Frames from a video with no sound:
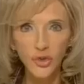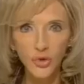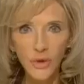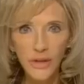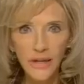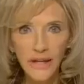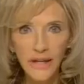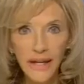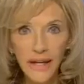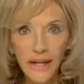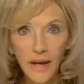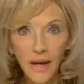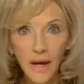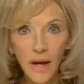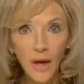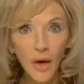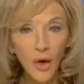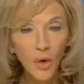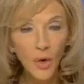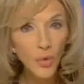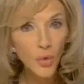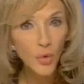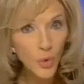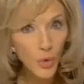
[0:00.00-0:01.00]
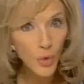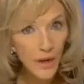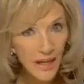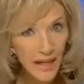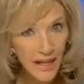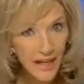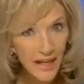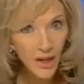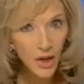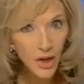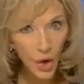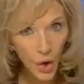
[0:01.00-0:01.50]
treaty
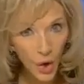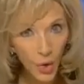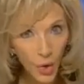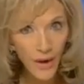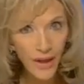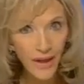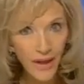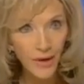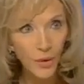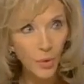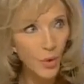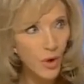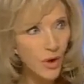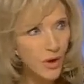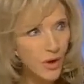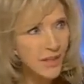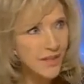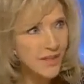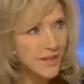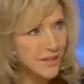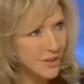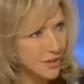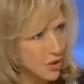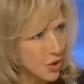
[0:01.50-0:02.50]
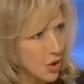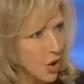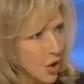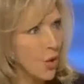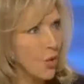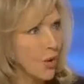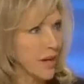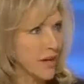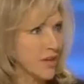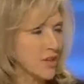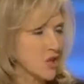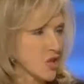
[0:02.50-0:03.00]
really going? Where is it
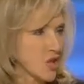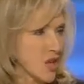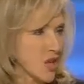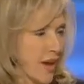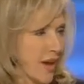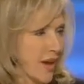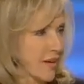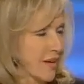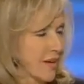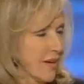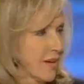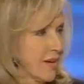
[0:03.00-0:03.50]
going, Jack?